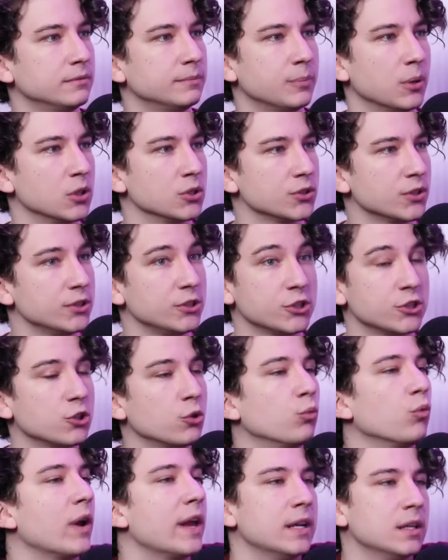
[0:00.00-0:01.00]
person, just a
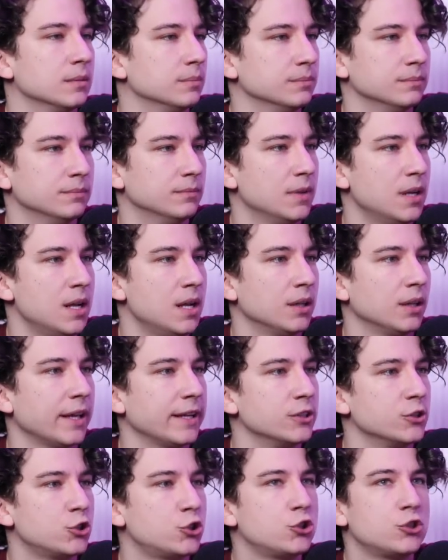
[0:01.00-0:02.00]
random
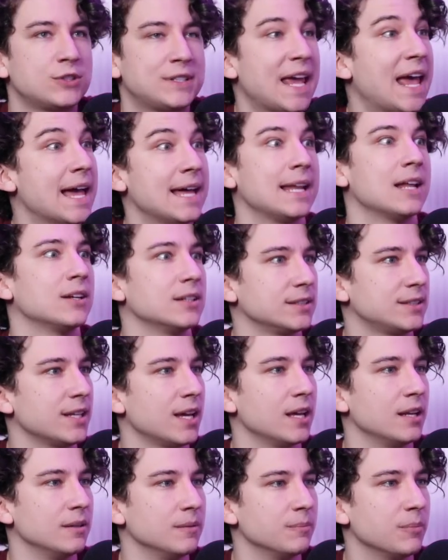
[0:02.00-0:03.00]
like 10 out of 10